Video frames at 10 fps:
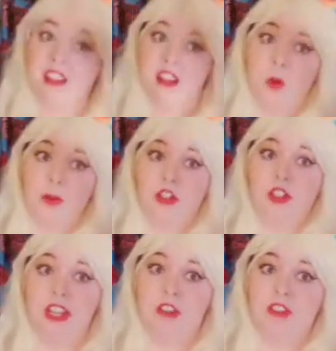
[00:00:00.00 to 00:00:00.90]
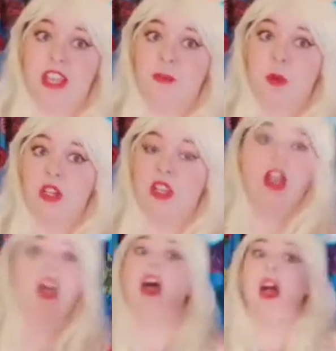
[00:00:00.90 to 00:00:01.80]
Hope you're still here, Facebook.
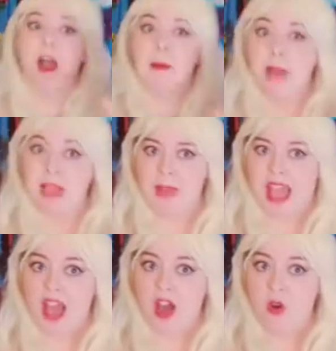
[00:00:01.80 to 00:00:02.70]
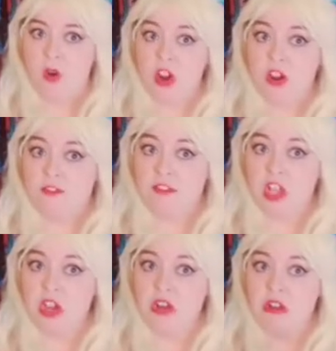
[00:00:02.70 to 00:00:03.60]
My power
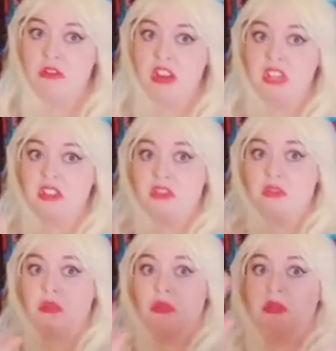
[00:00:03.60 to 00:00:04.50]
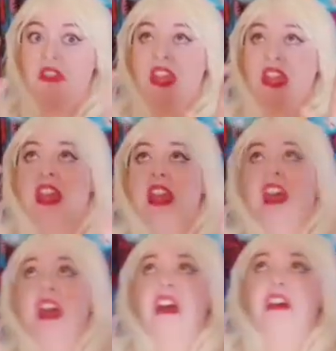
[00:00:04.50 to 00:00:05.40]
flurries through the
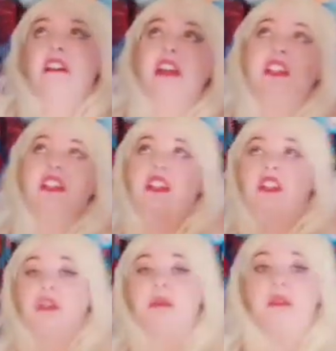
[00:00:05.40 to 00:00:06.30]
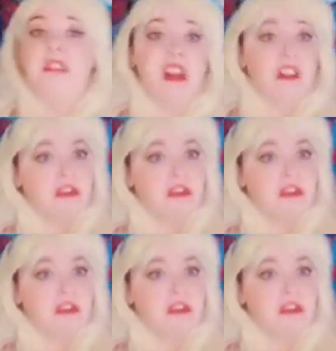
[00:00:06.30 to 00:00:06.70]
air into the